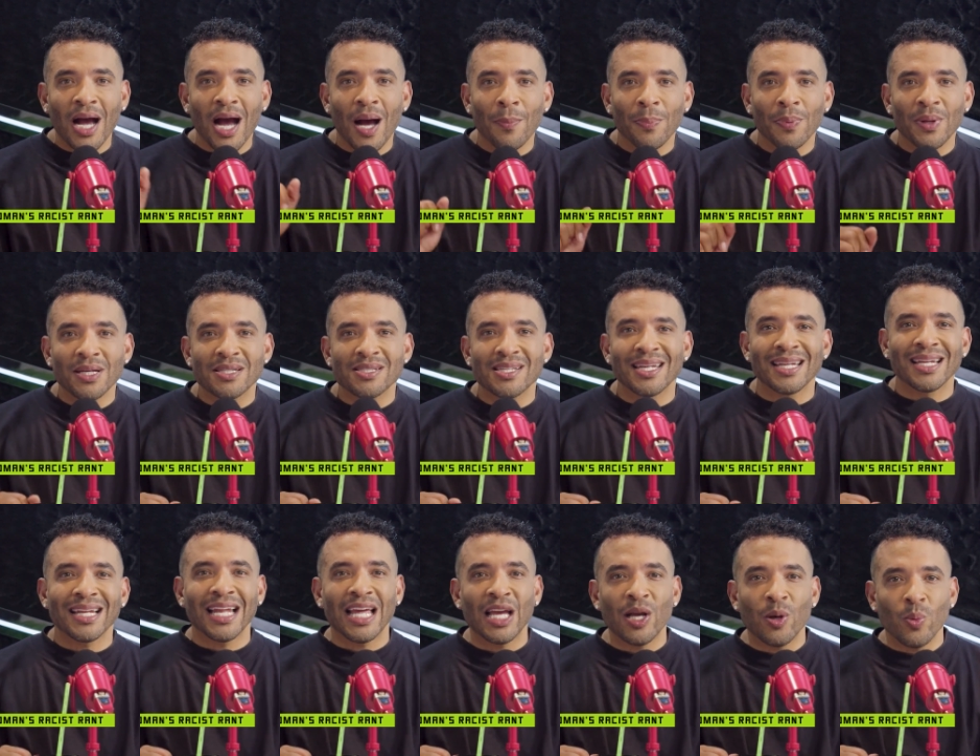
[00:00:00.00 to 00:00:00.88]
complex
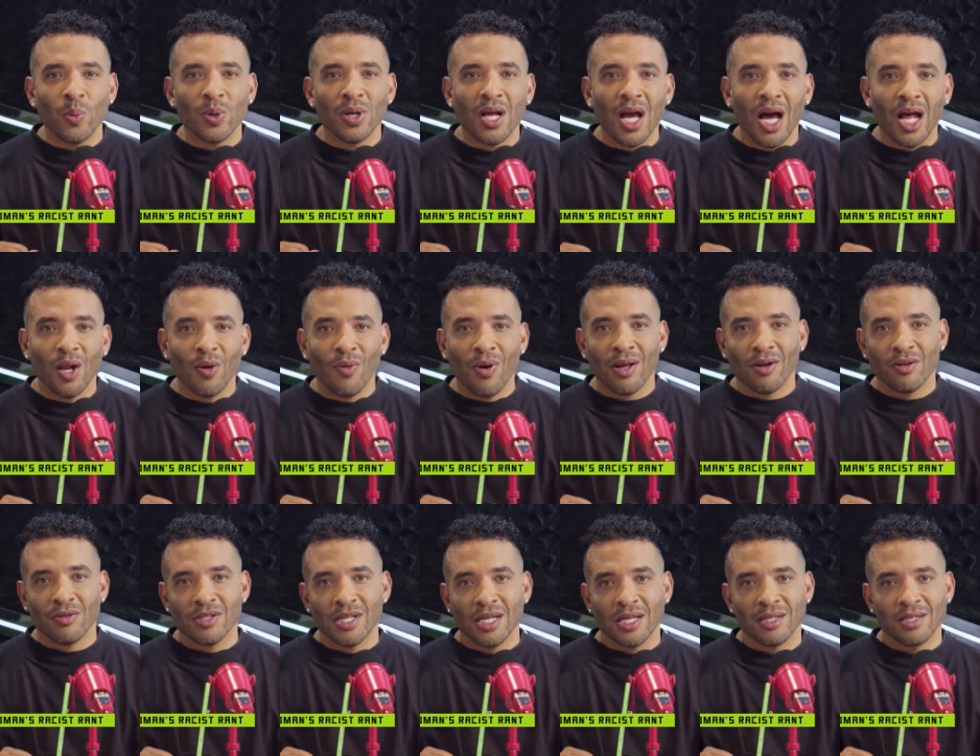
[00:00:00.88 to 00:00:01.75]
in Lakewood,
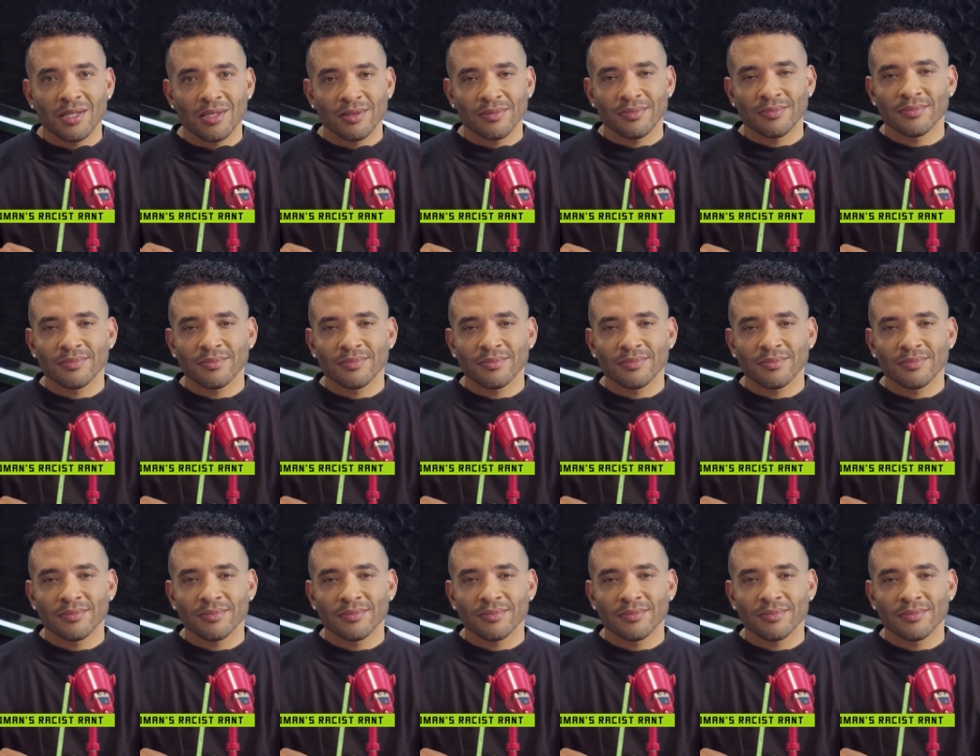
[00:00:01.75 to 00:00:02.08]
Colorado. Take a look.